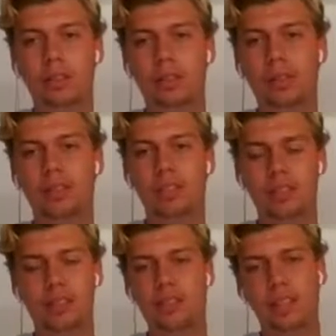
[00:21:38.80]
what
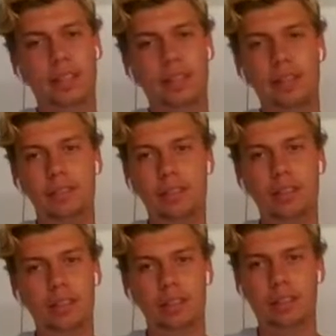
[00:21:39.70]
sucks is like I don't have a
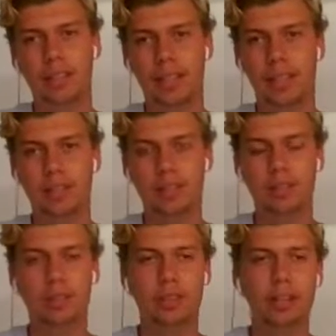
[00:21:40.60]
car, so I can't
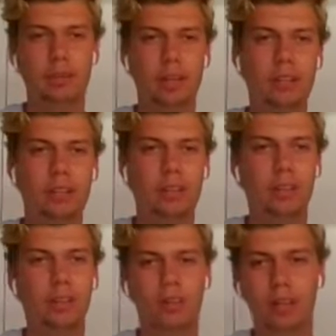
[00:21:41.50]
just go get them. I have to
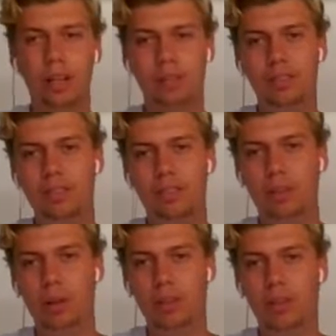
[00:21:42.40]
go like with
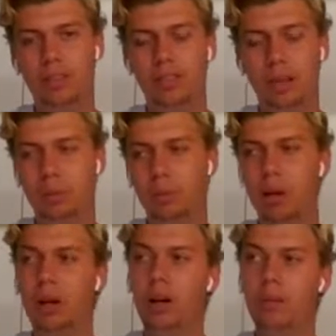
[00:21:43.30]
somebody else, like my
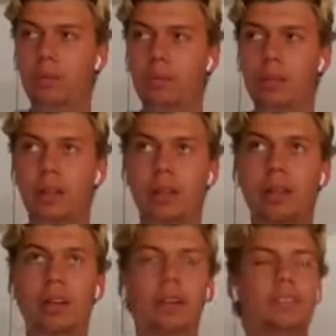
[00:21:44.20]
mom.
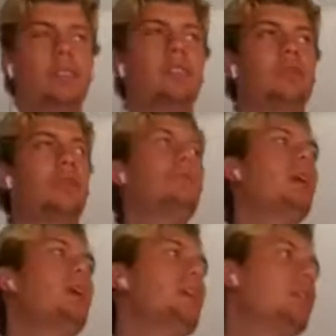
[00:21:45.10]
To go with my
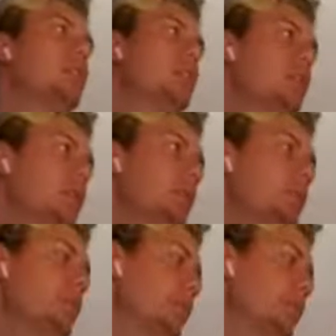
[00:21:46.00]
mom.